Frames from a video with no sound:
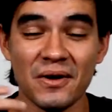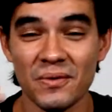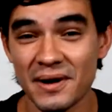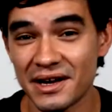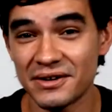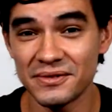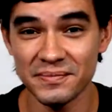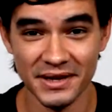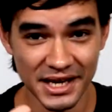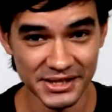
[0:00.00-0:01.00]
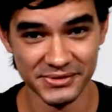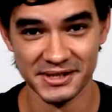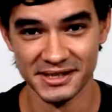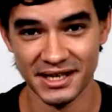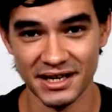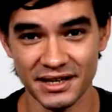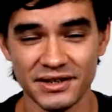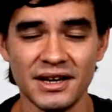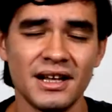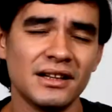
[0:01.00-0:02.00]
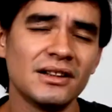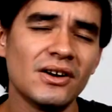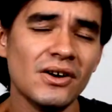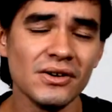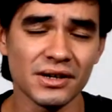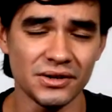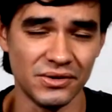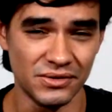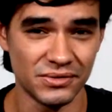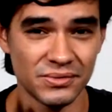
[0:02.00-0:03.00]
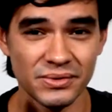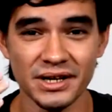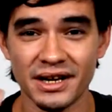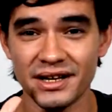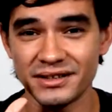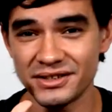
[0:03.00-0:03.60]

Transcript: Well, as we said, long ago we had the